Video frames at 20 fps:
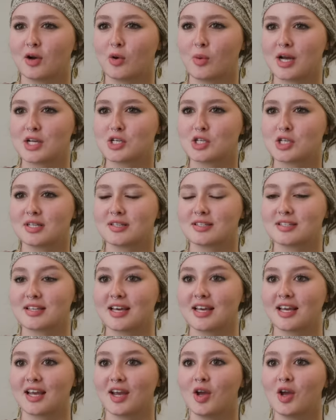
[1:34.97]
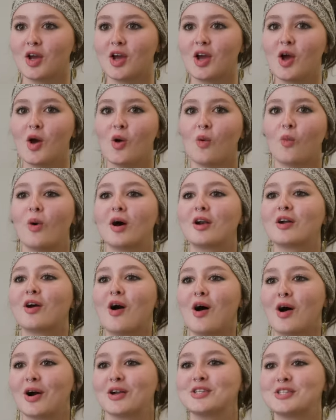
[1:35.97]
questions like, what are
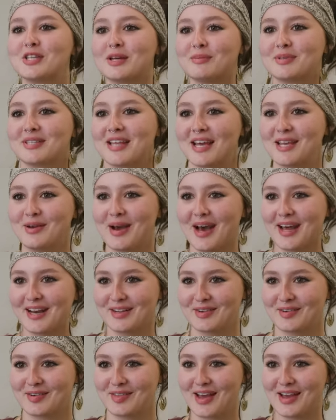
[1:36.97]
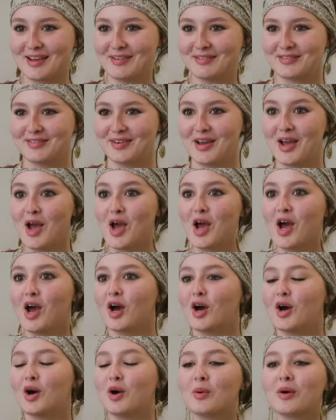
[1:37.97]
hardships that you had in your life?
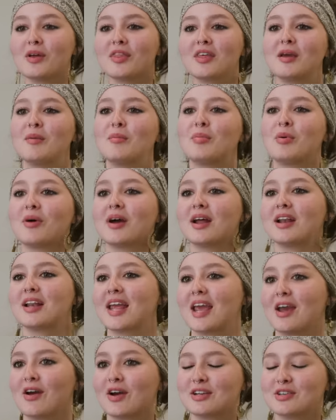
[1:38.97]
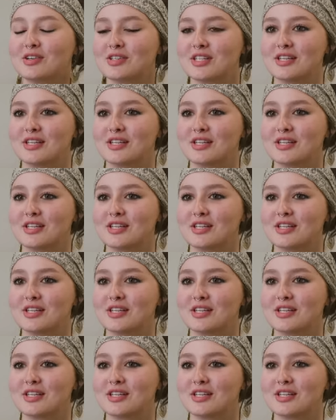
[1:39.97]
Who are the important characters